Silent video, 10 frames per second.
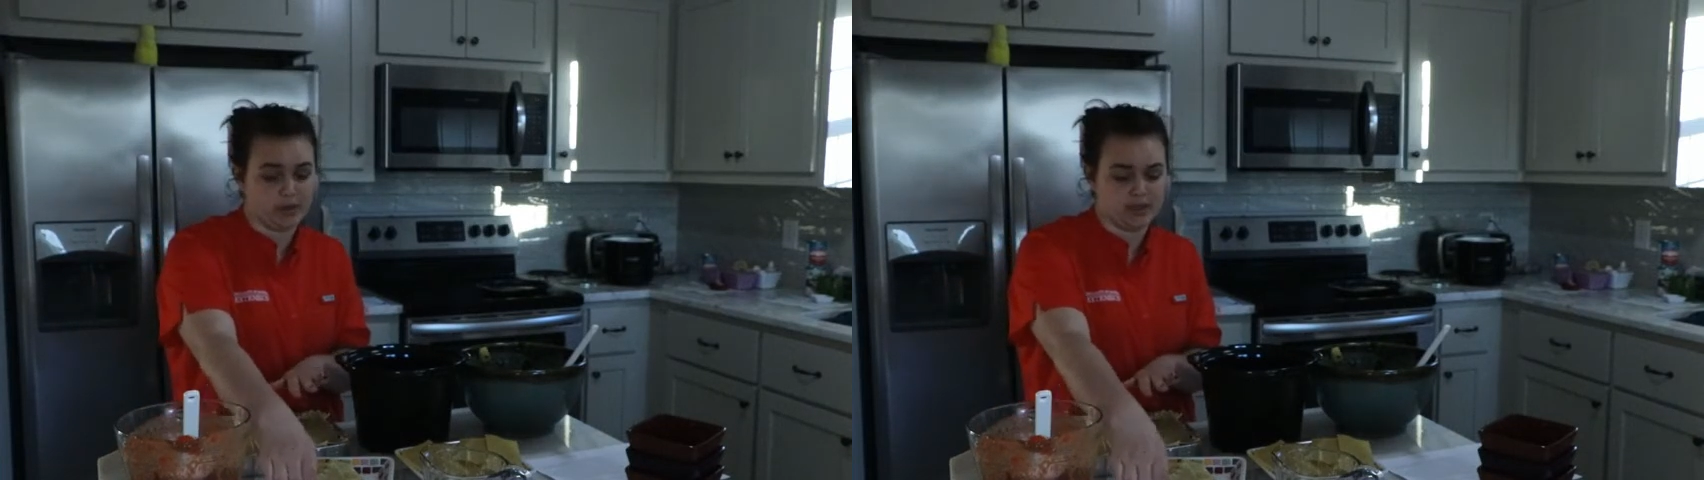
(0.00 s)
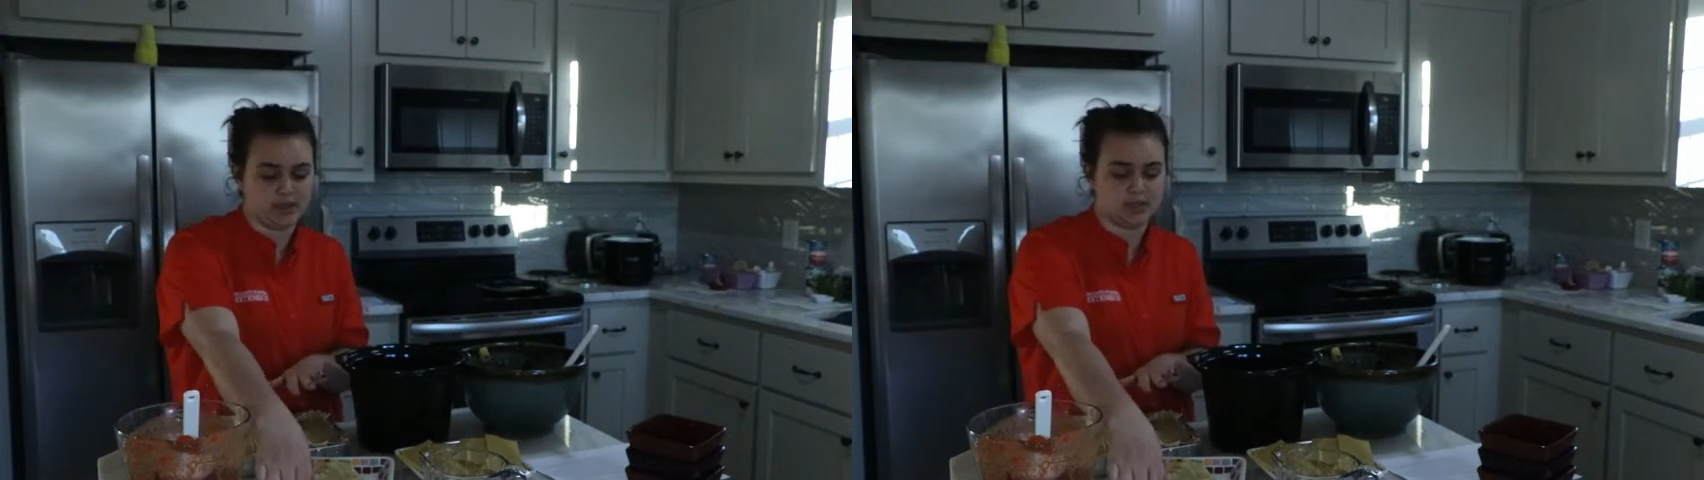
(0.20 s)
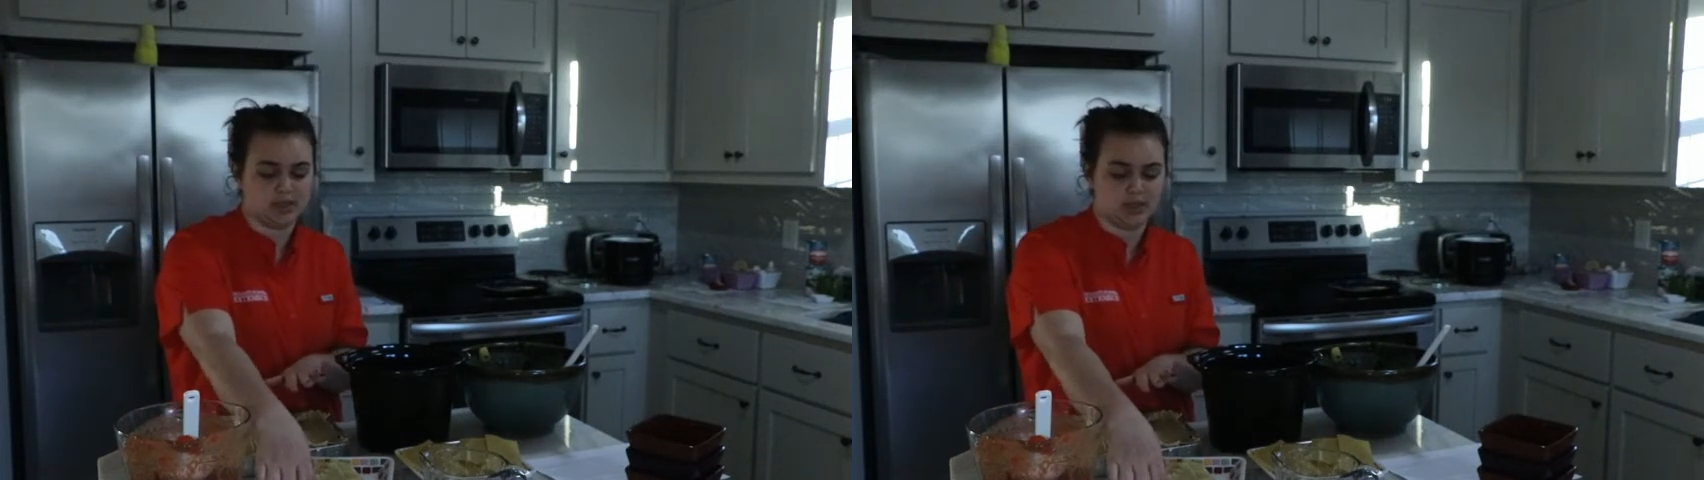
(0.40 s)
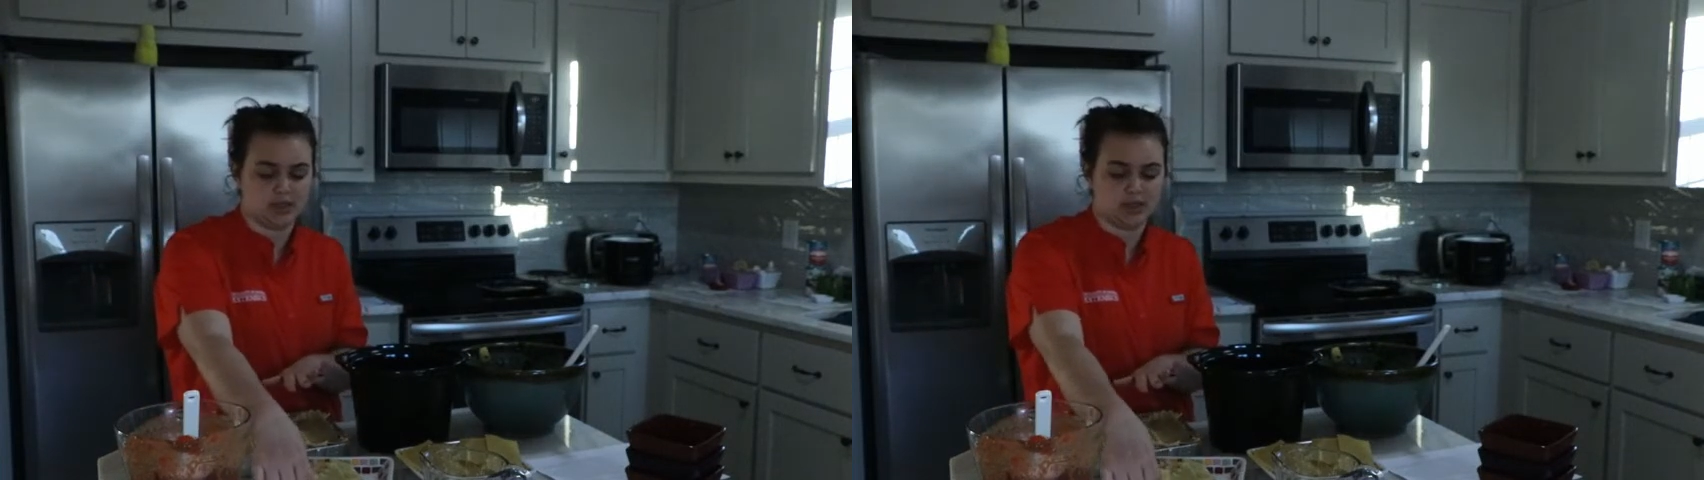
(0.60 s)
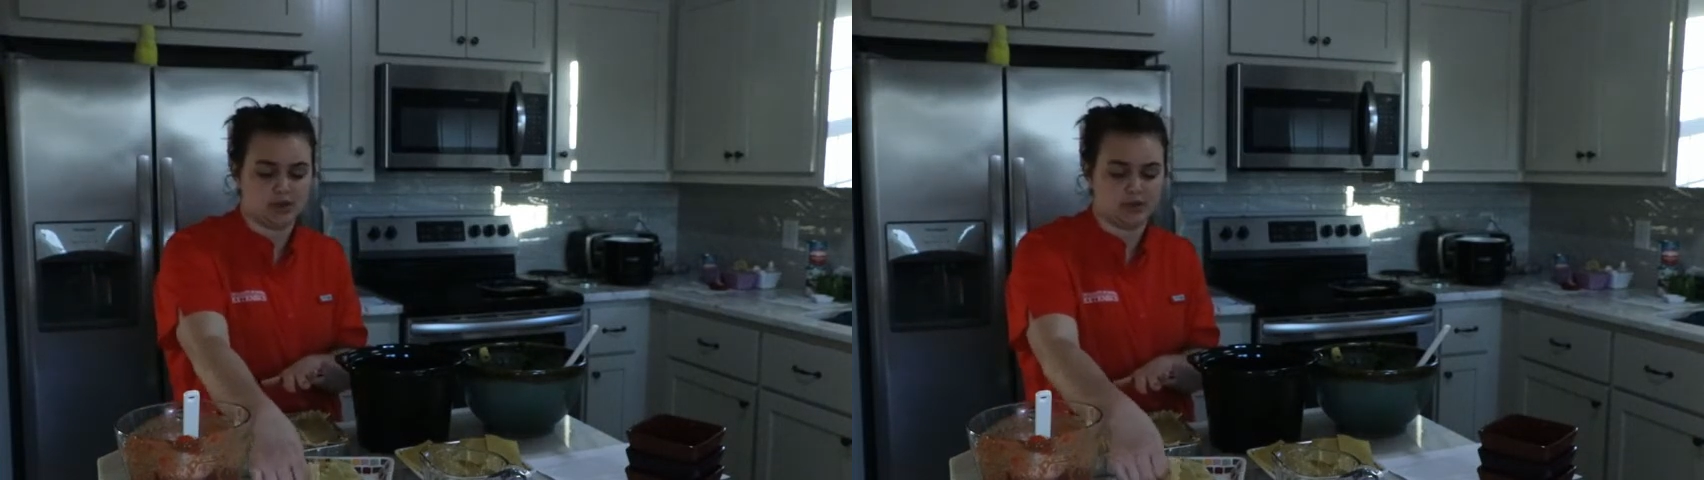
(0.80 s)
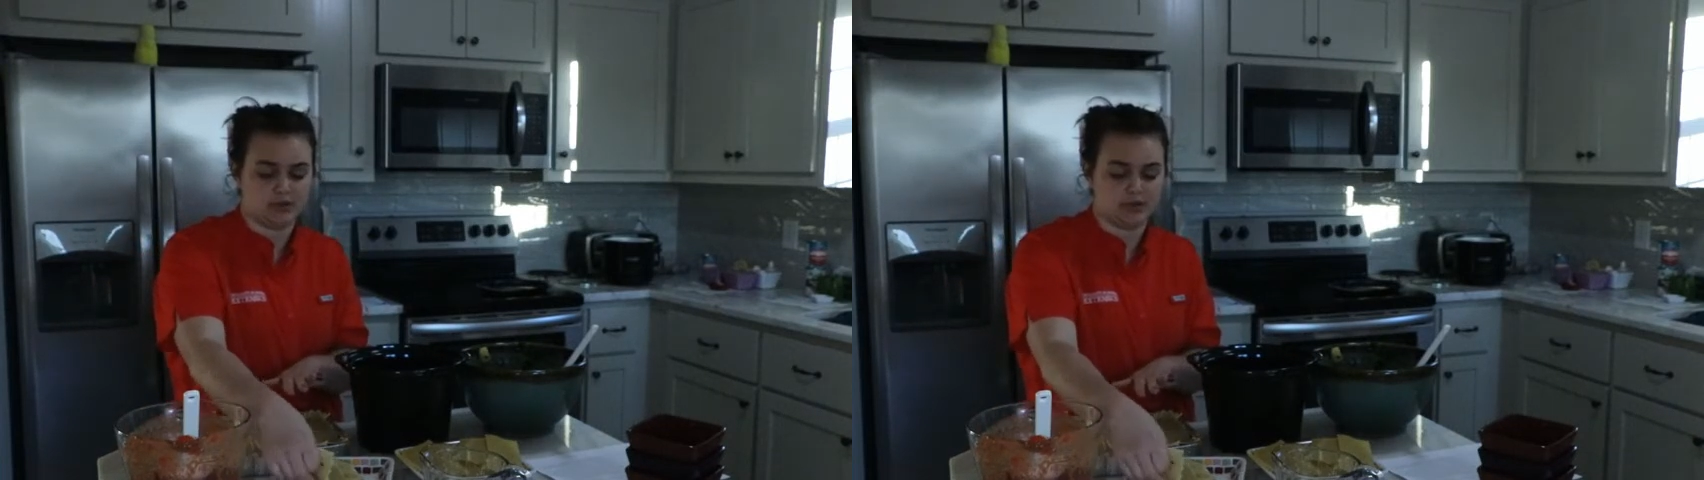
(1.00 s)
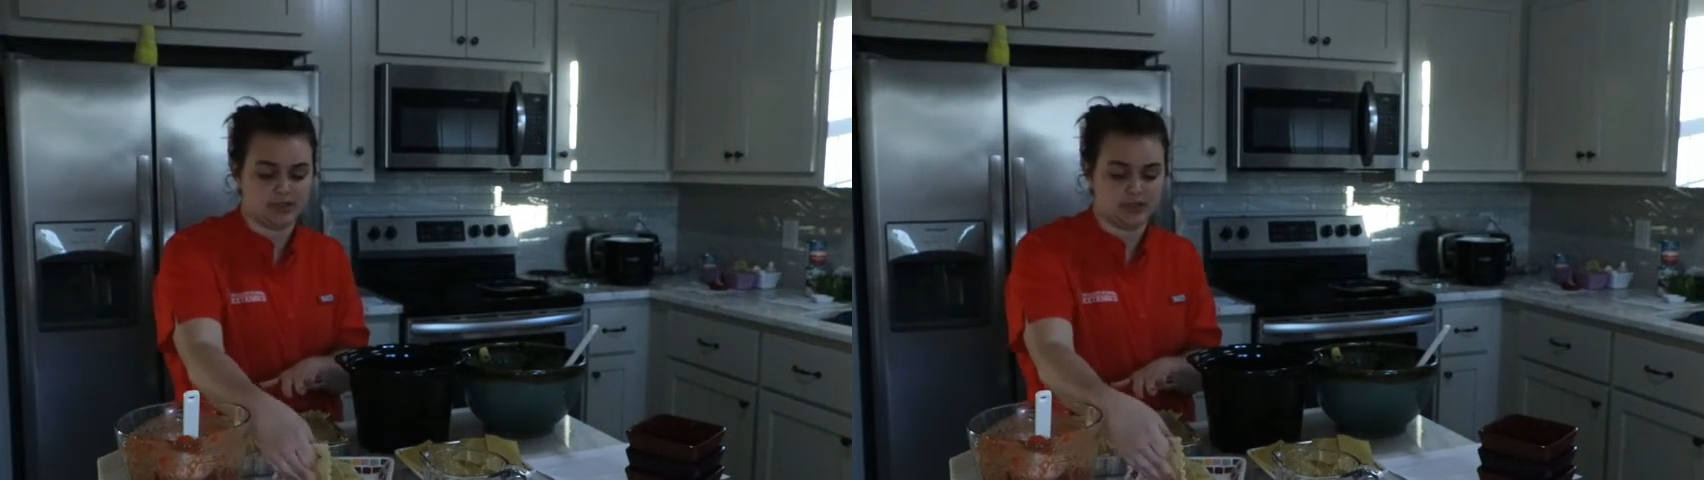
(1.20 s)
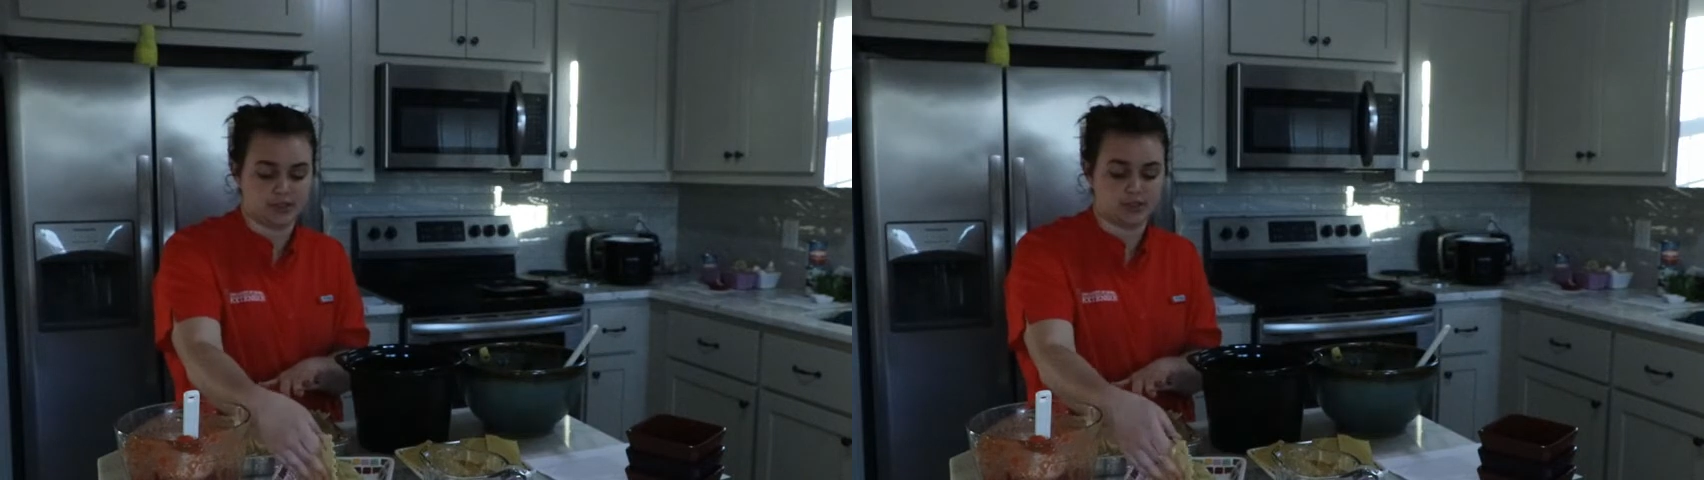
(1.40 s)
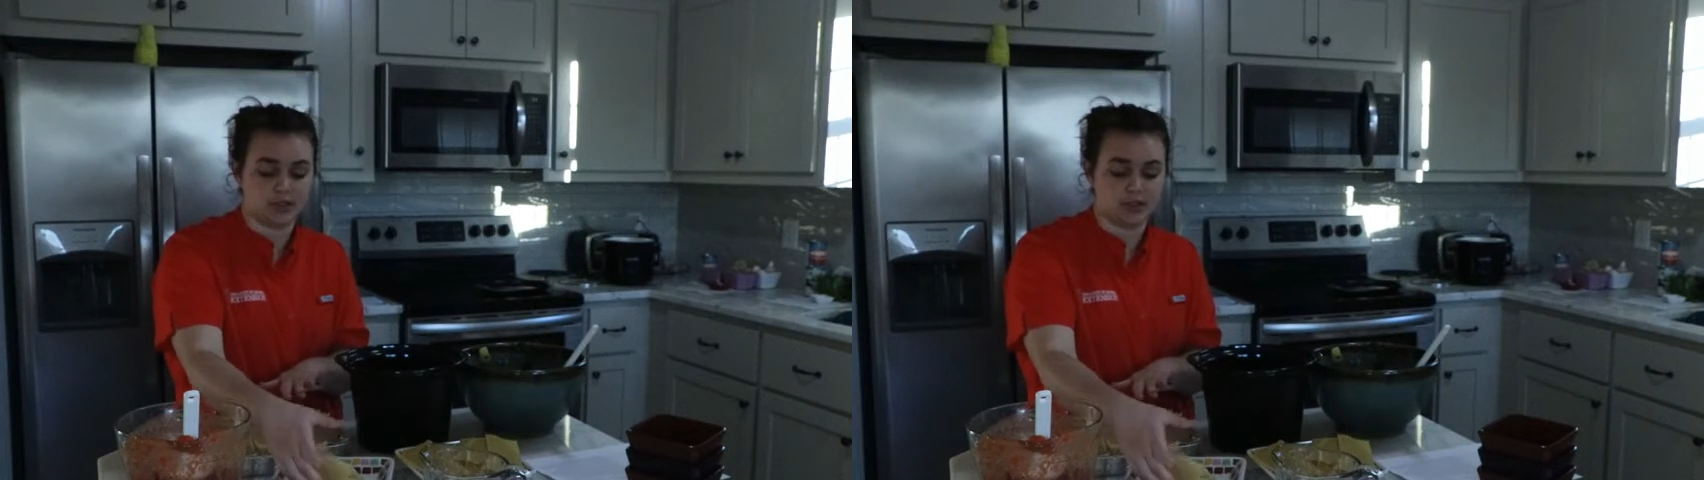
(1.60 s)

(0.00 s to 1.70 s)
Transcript: it in our freezer,